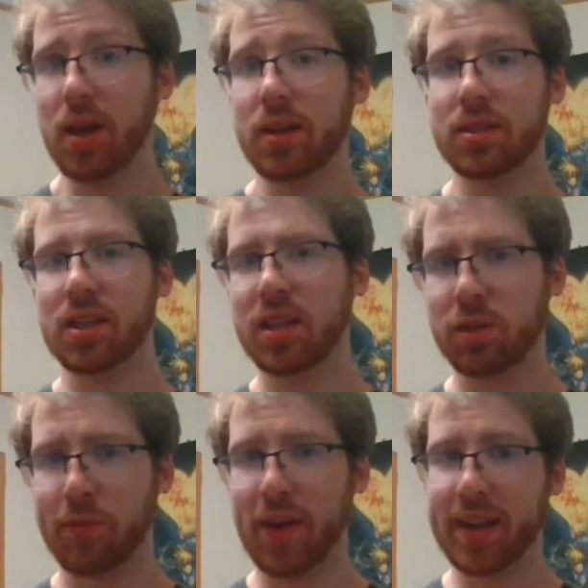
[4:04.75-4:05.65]
since it doesn't
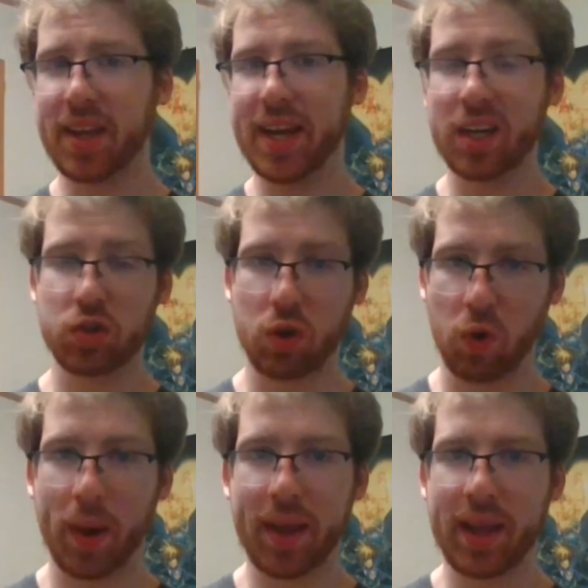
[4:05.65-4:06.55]
provide any extra
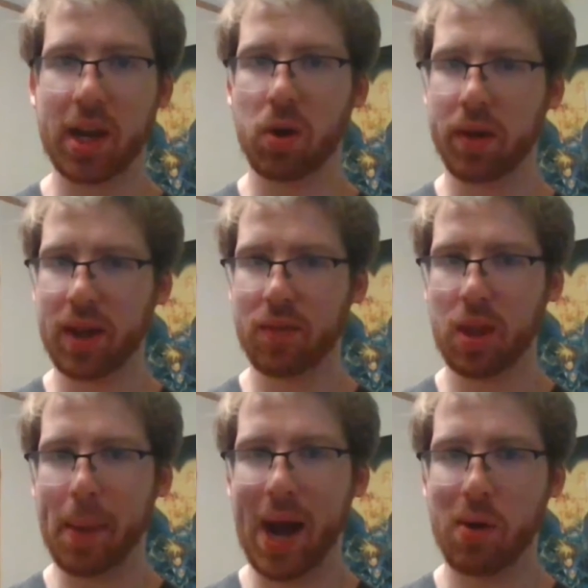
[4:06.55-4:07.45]
crit and you're only given the
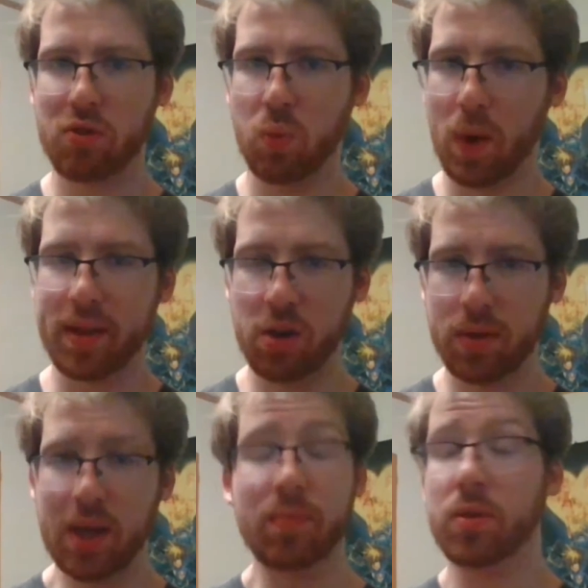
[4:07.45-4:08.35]
power to one unit